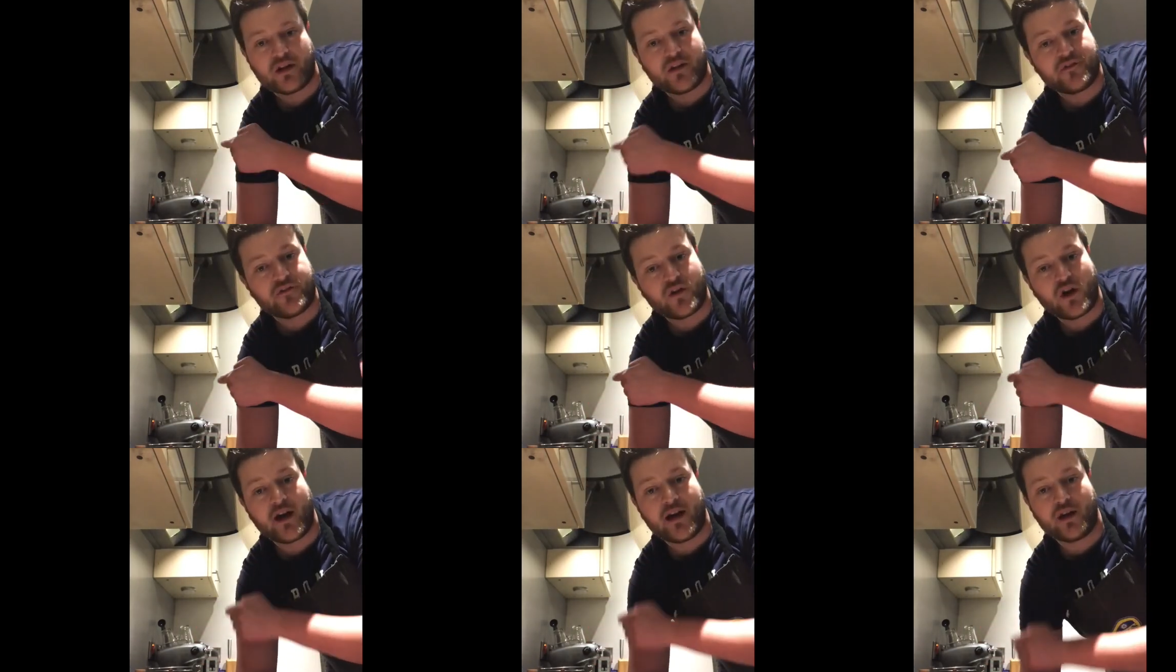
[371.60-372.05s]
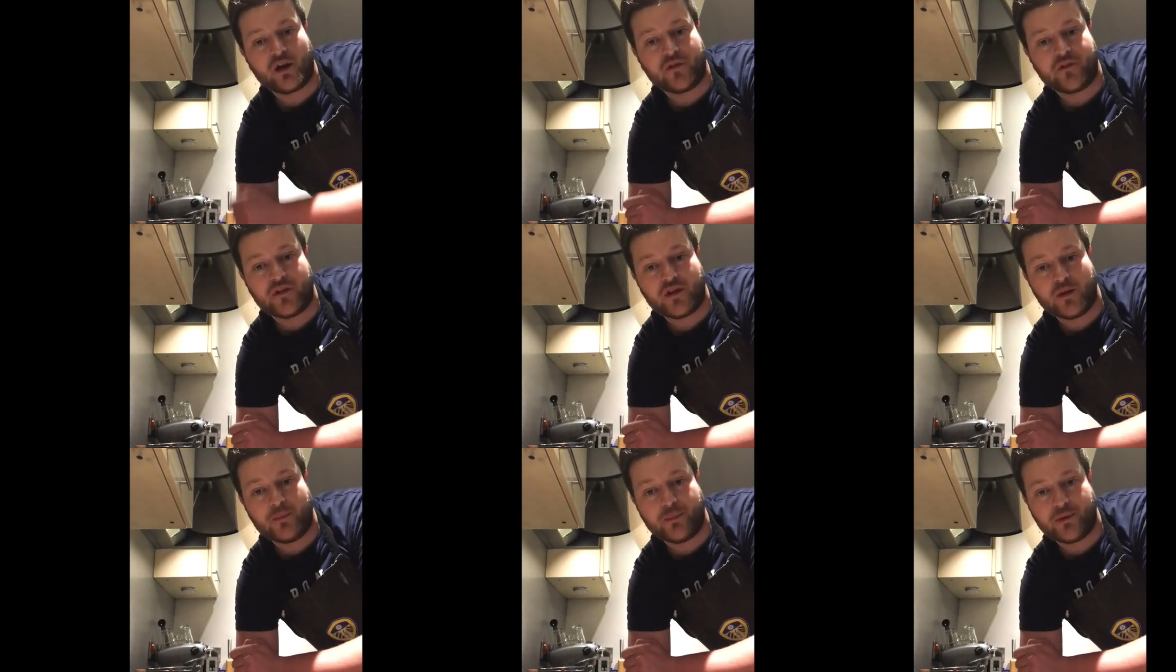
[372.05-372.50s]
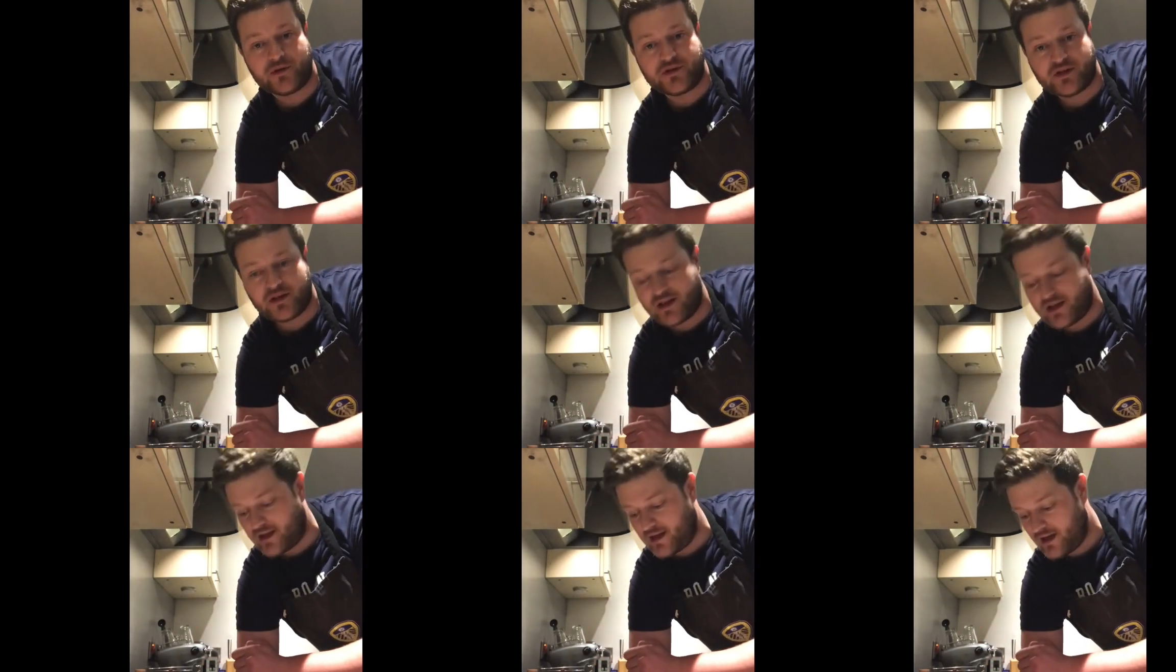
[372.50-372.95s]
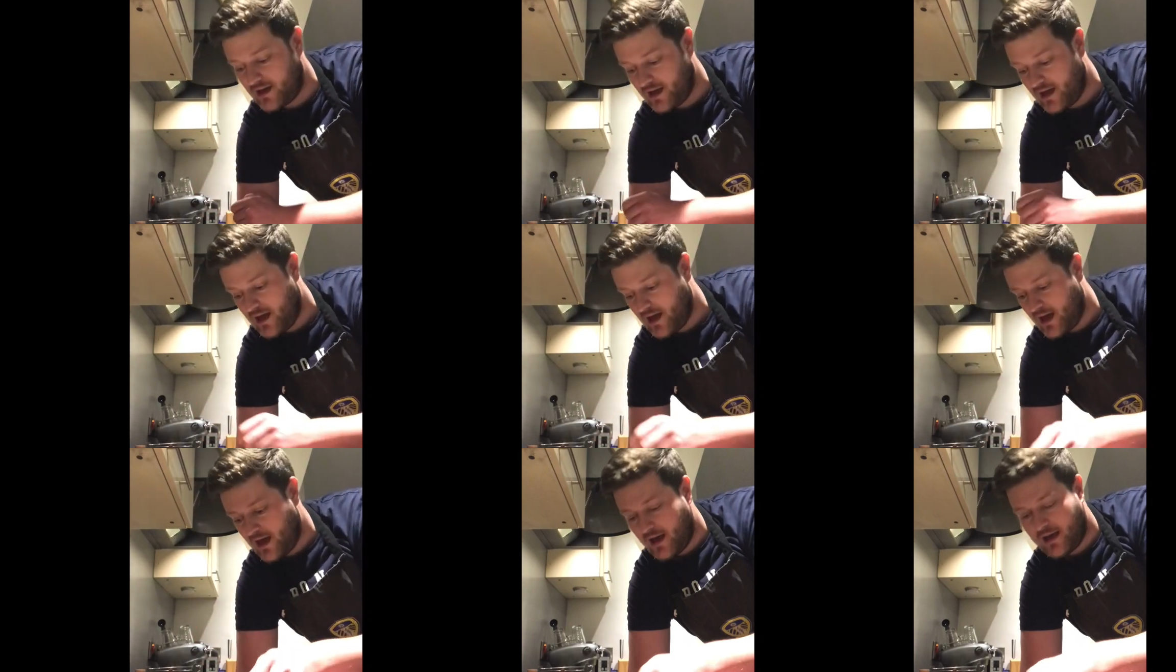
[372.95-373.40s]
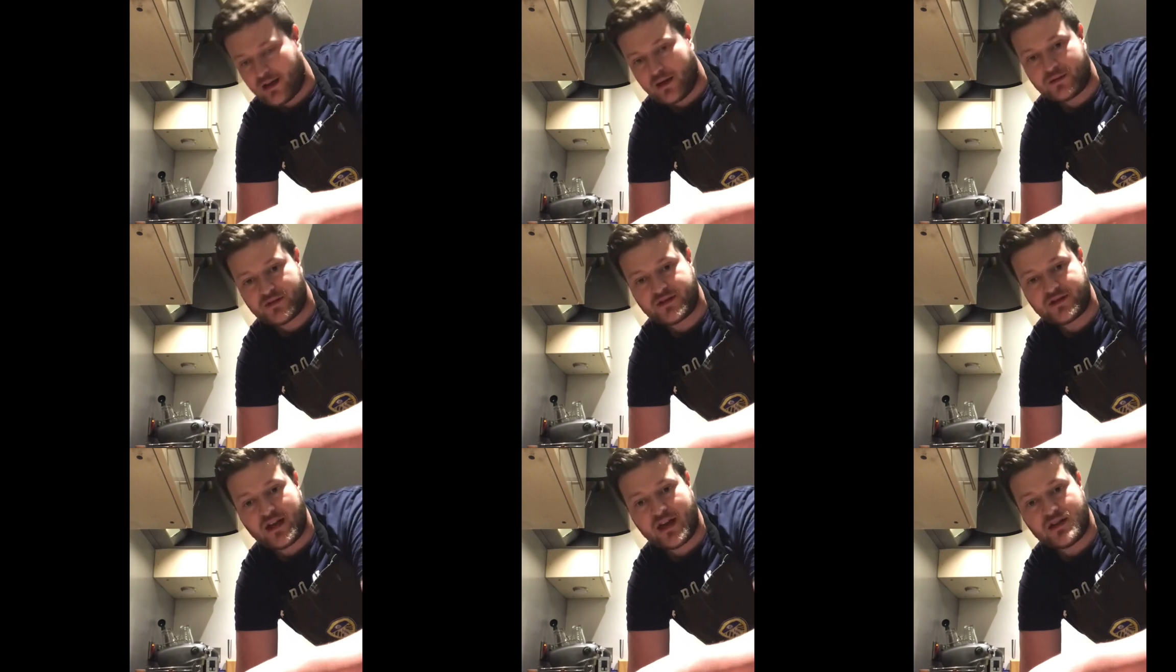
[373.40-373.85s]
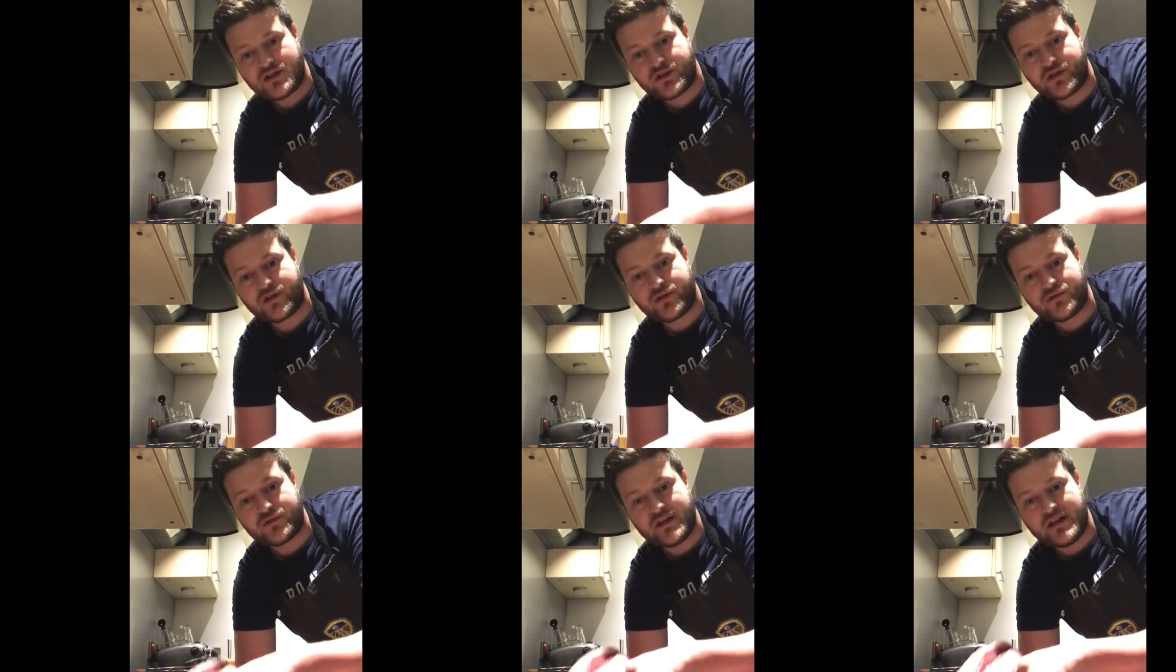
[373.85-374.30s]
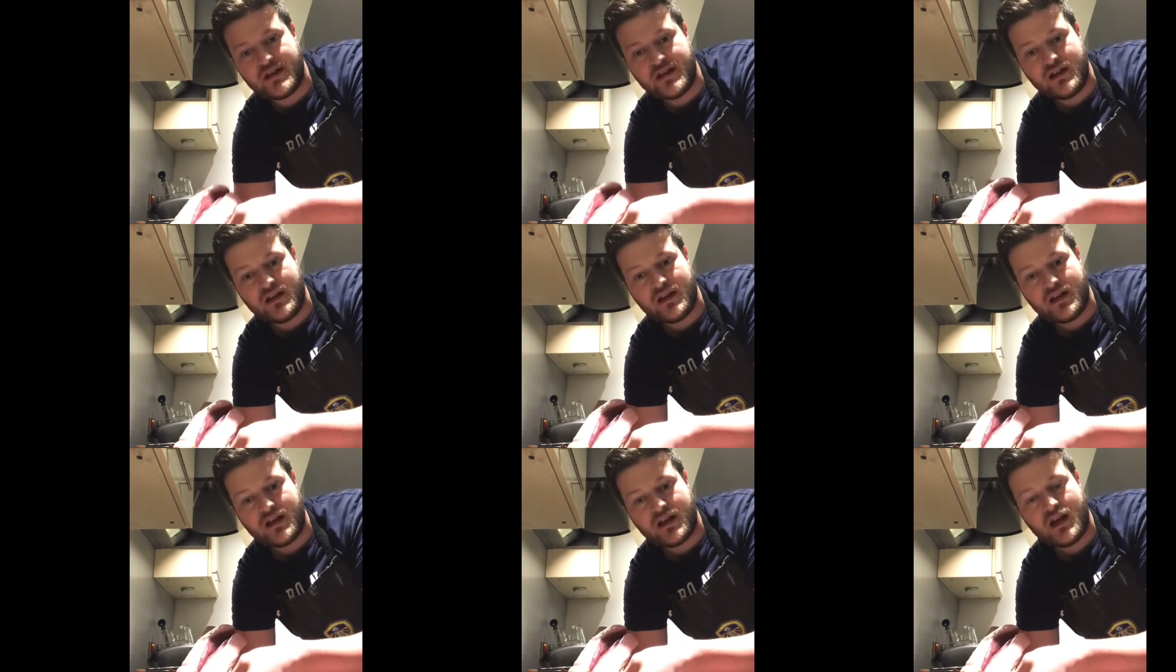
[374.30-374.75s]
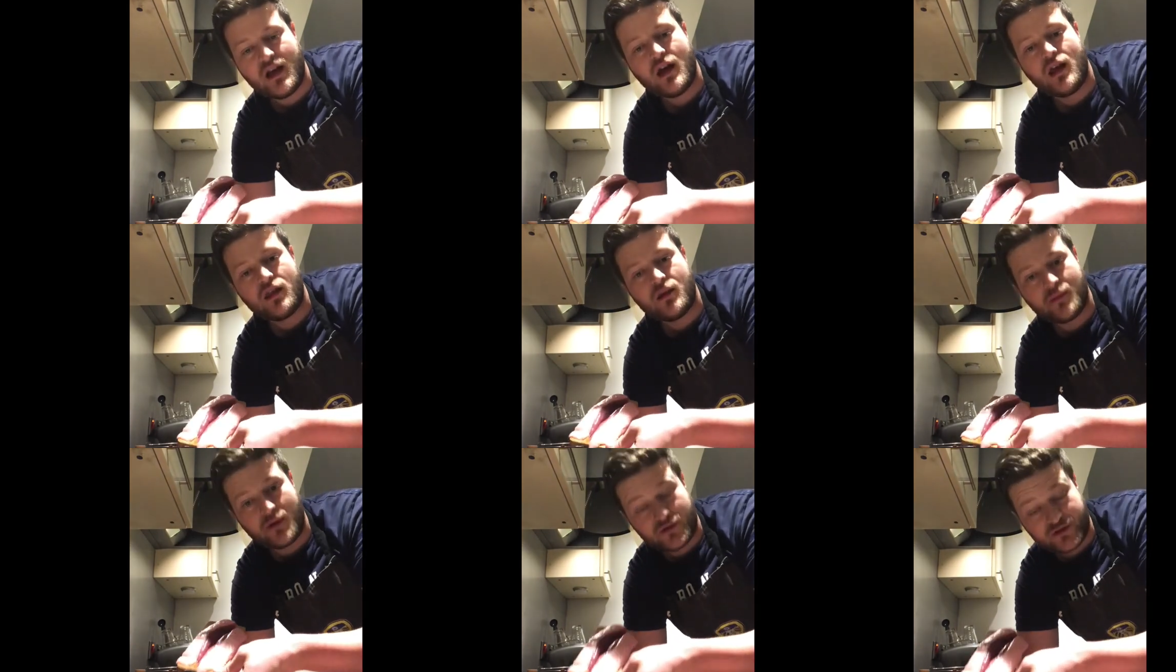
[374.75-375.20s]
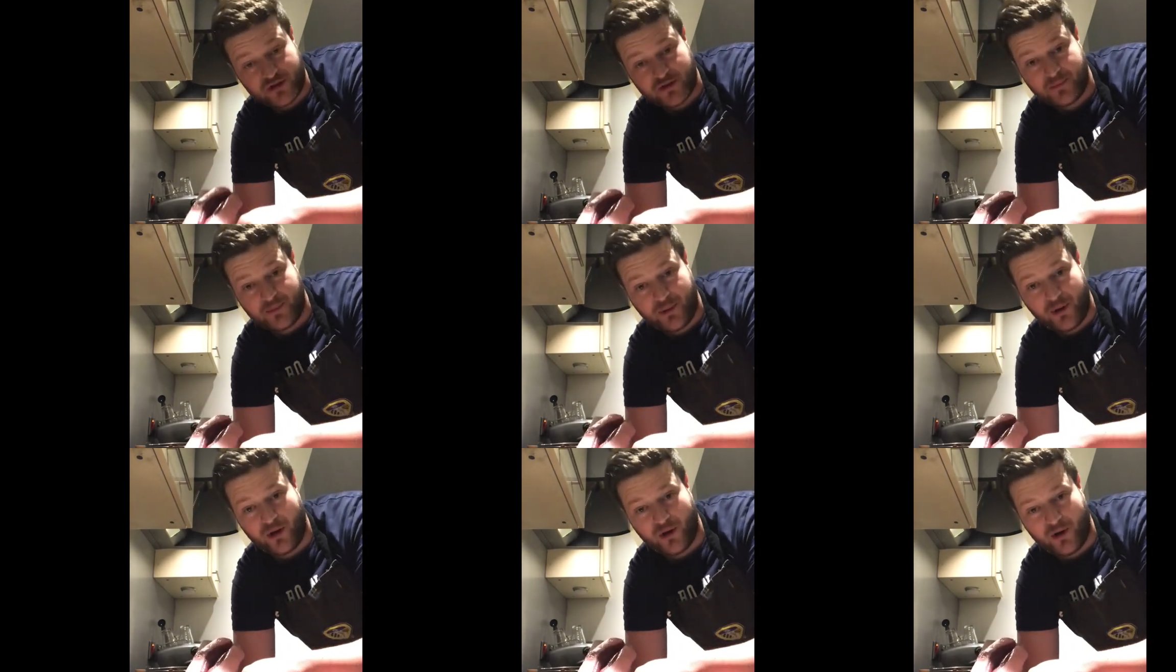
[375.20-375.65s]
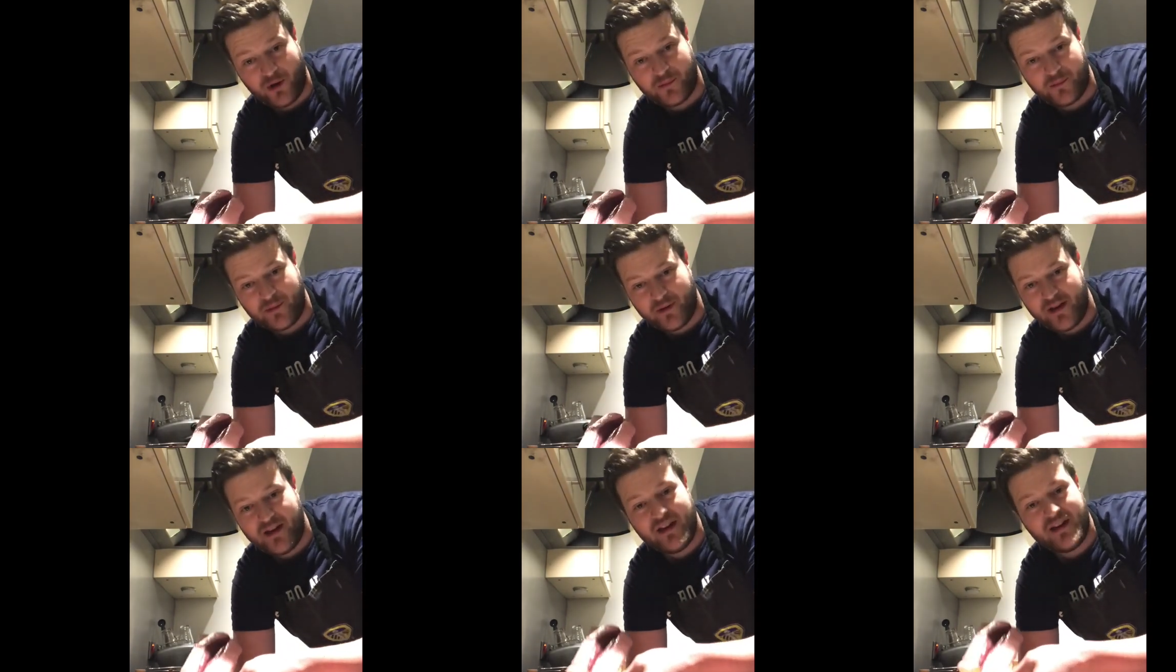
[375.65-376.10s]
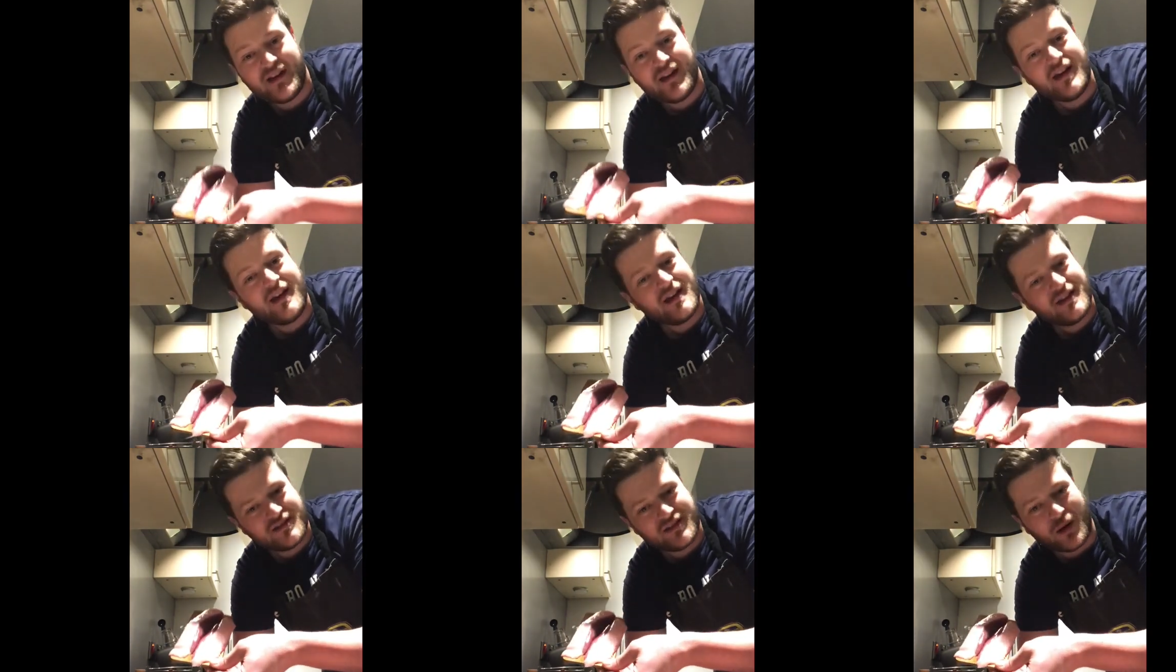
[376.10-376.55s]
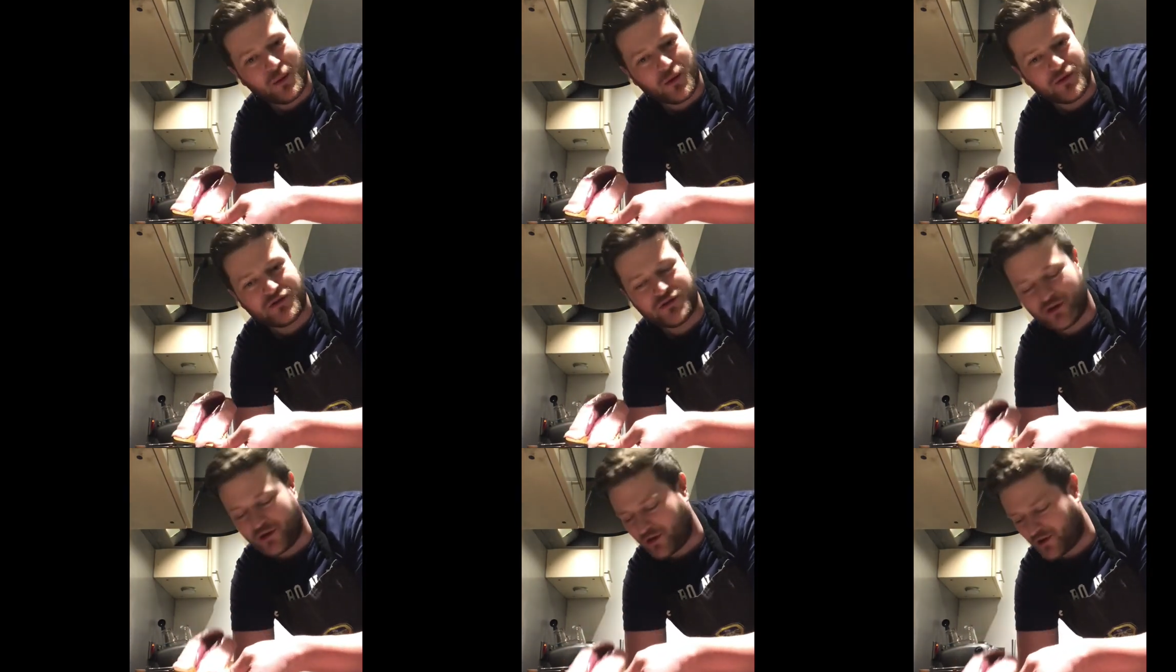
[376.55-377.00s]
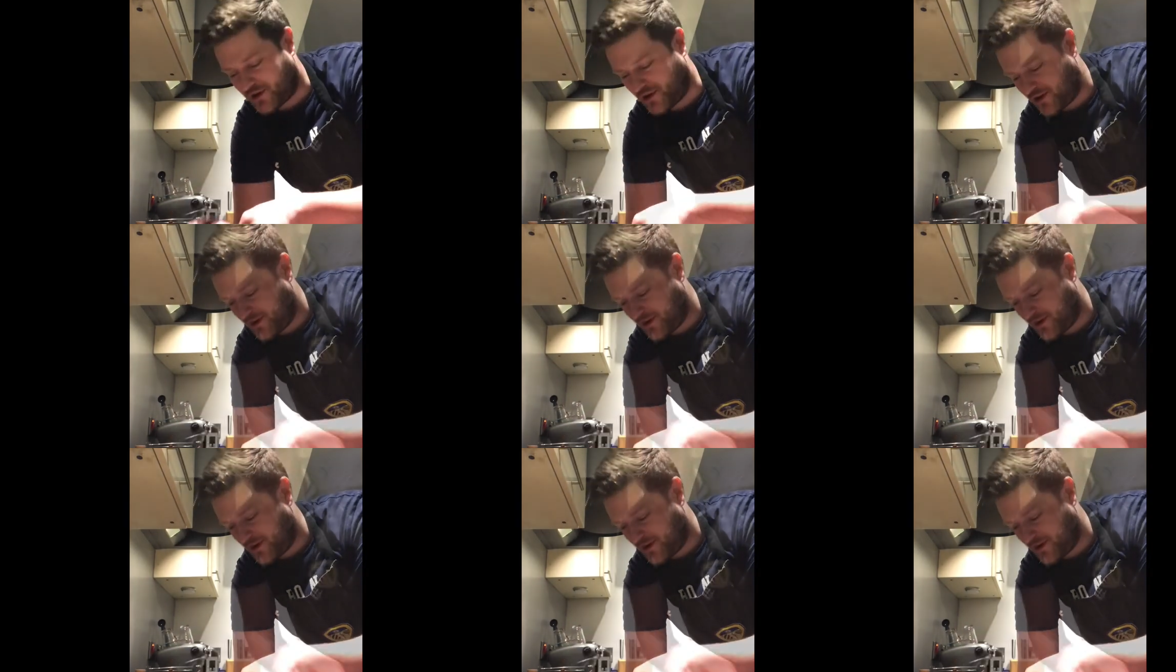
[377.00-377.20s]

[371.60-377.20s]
that are frying off in the butter here. Now stage three, the most important bit, is our duck.